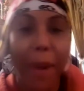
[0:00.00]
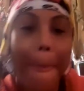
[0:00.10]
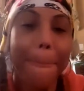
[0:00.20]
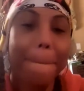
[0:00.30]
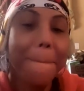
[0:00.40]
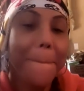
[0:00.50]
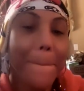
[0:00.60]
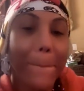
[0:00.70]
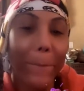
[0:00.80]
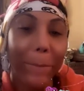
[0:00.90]
y'all.
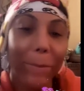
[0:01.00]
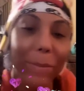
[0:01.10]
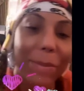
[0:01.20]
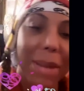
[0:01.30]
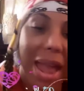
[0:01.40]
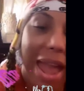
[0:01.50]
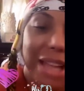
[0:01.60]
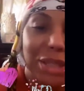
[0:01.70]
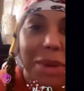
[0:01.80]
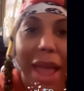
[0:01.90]

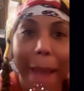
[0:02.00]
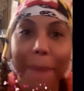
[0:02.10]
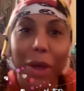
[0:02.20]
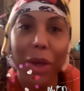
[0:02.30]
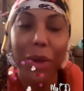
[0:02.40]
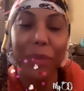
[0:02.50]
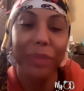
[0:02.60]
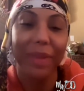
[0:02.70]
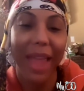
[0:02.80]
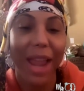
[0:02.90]
Hey, Jamar. Hey,
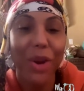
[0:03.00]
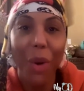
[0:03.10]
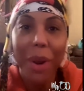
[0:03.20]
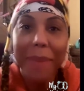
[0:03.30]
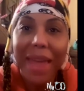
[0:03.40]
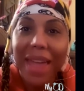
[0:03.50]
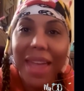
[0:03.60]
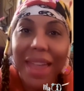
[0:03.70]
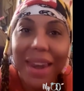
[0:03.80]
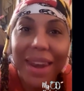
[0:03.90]
boo. Hey,
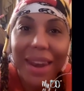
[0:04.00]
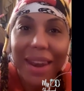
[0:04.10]
Norman.